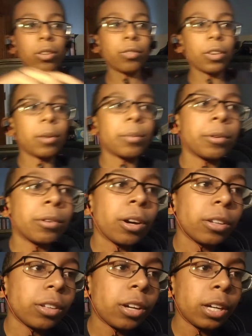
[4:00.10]
available
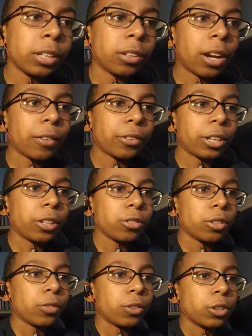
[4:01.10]
online or have an
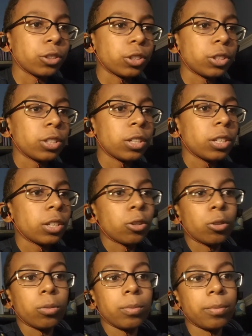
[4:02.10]
Android version,
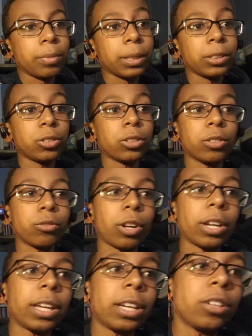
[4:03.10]
because you can
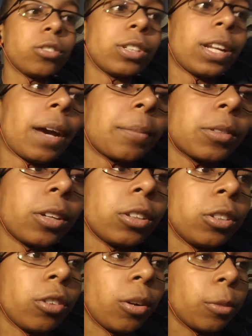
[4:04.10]
run Android apps on
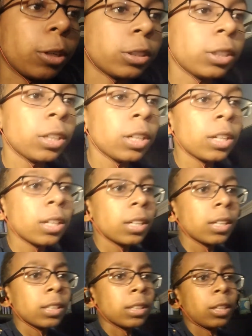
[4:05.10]
Chromebooks,
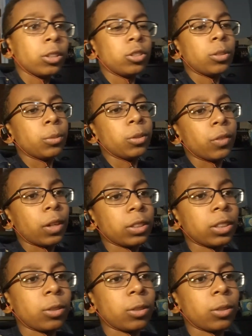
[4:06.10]
then you should move on to